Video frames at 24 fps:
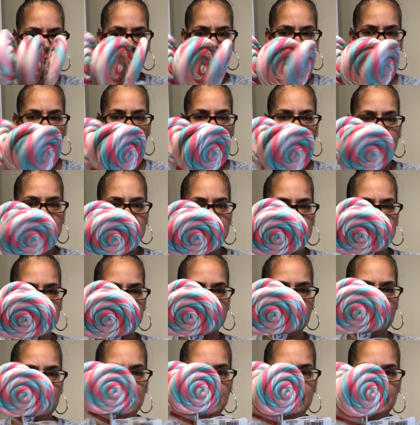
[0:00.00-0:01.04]
on a
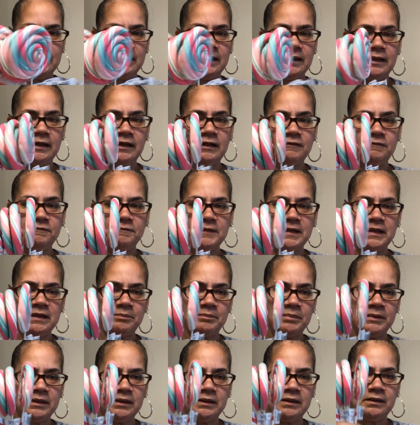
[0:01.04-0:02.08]
display if need
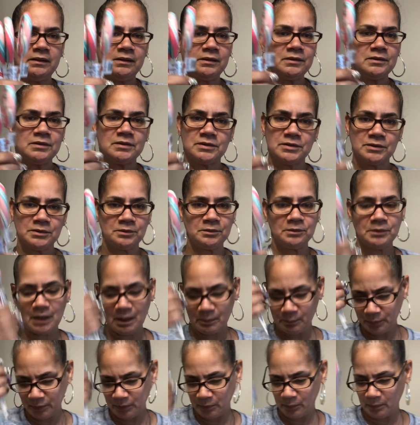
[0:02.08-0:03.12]
be soon. I'll
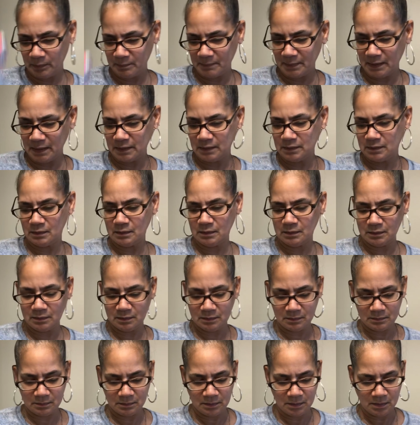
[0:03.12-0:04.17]
put it with my uh,
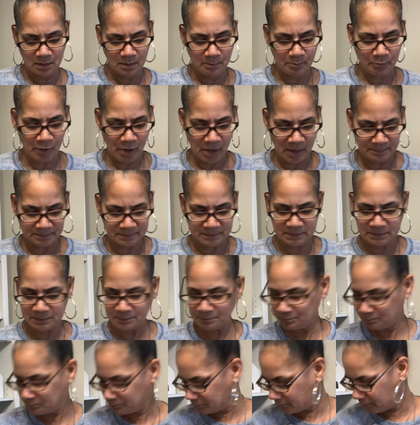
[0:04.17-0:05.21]
props.
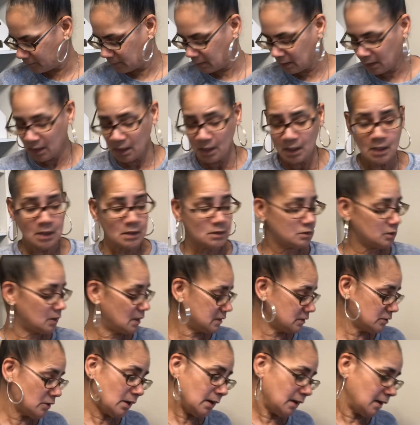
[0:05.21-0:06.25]
So
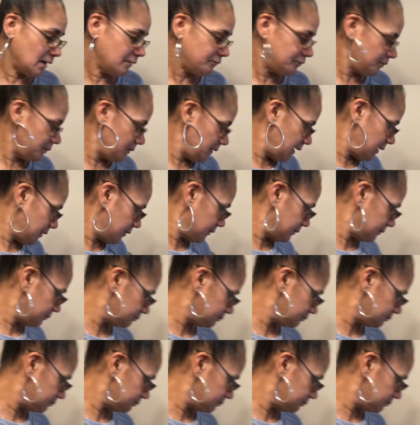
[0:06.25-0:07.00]
that's all I got from there.